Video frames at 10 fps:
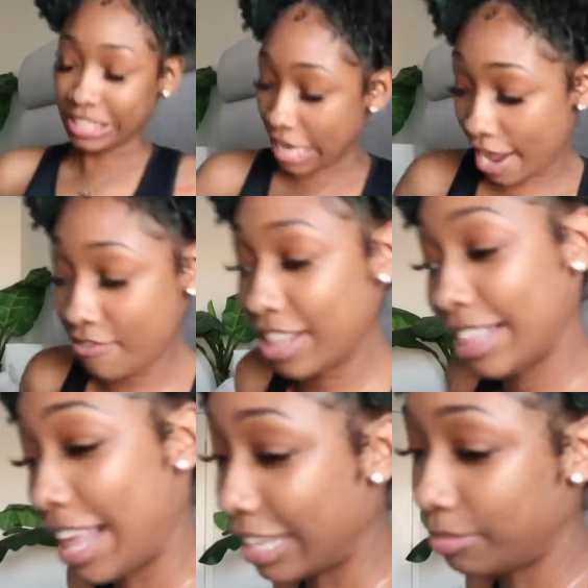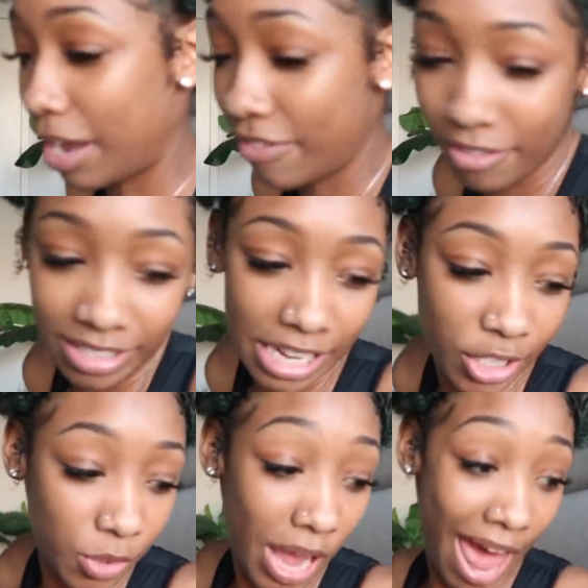So yeah, I feel like that's my favorite
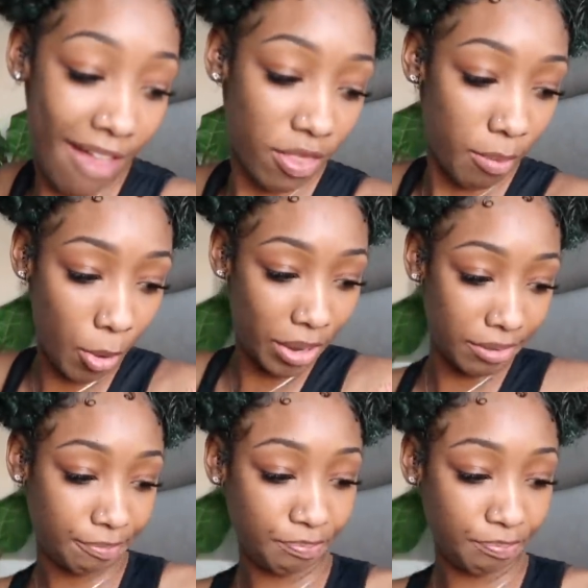tattoo at the moment.